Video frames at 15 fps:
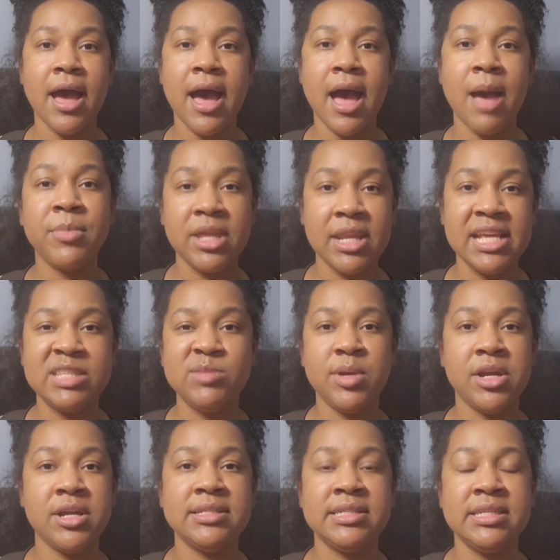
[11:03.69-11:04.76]
I'm going to
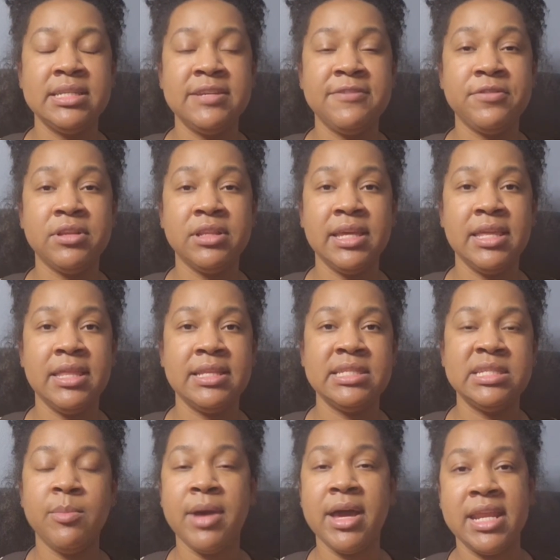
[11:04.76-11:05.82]
experience it differently than
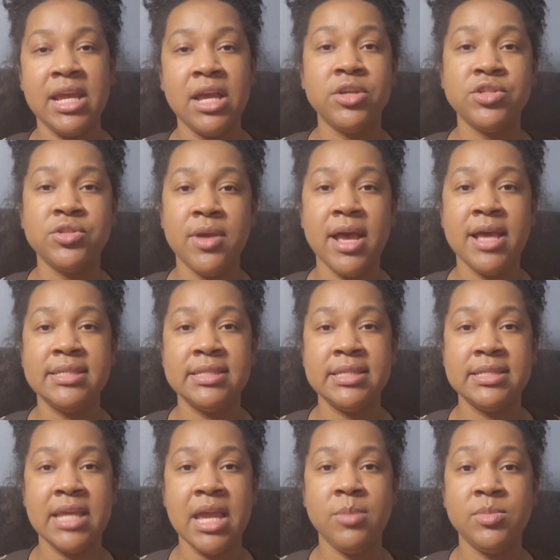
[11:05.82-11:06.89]
somebody else who has the
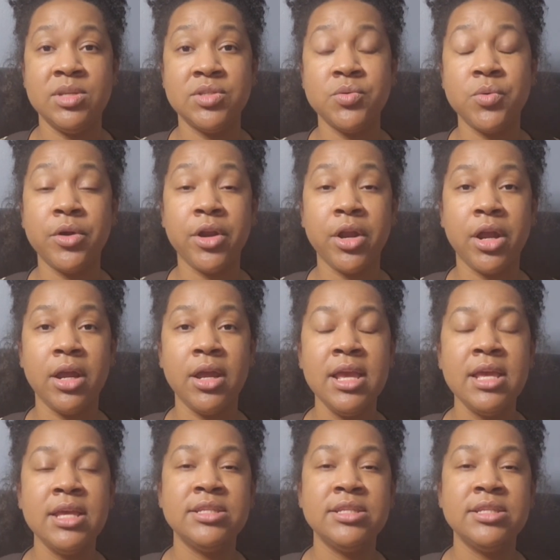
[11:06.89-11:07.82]
same disorder.